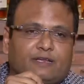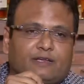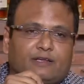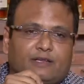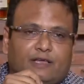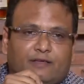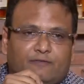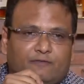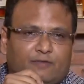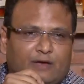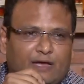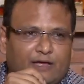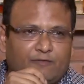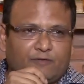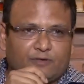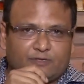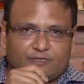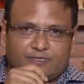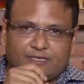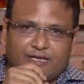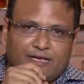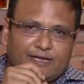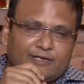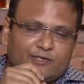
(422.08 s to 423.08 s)
and I was
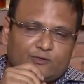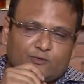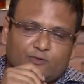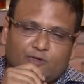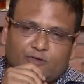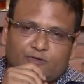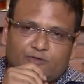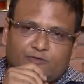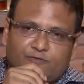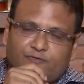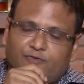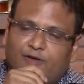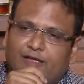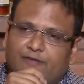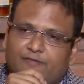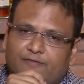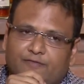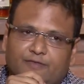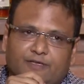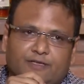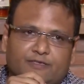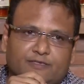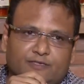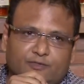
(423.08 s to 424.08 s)
there in 2005,
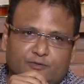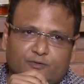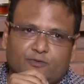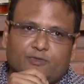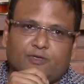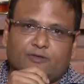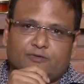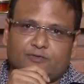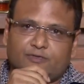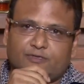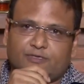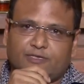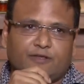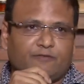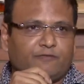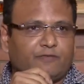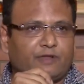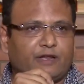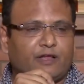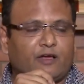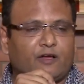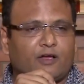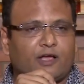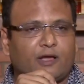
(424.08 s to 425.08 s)
6. In 2007,
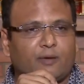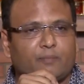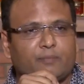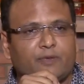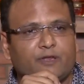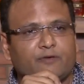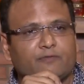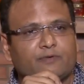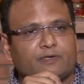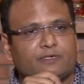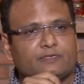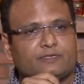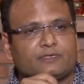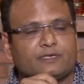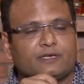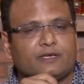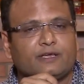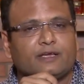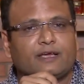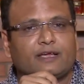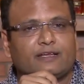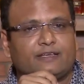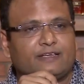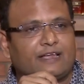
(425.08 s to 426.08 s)
when our company was
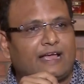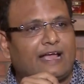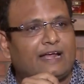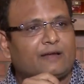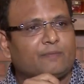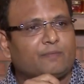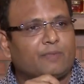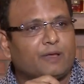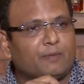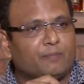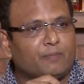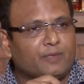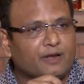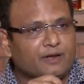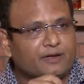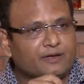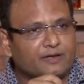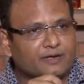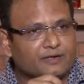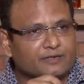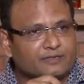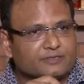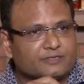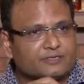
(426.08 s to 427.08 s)
attacked by
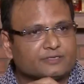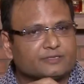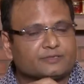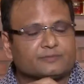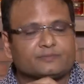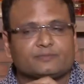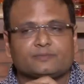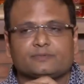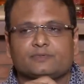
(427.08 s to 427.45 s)
militants,